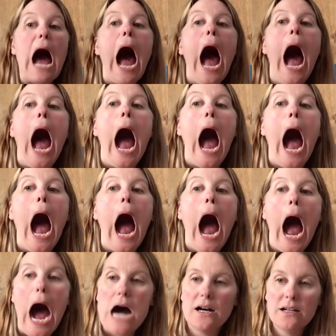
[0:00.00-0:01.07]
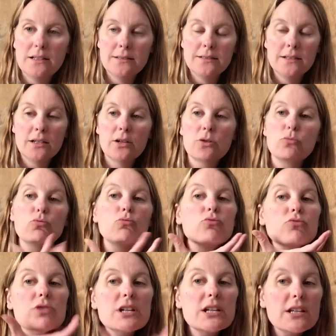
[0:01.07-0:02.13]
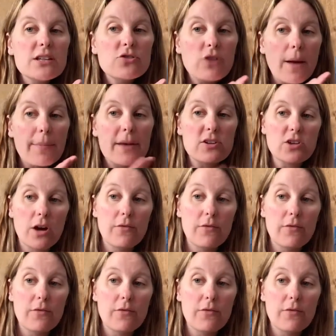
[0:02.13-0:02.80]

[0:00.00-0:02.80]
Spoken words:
ah. You really drop that jaw.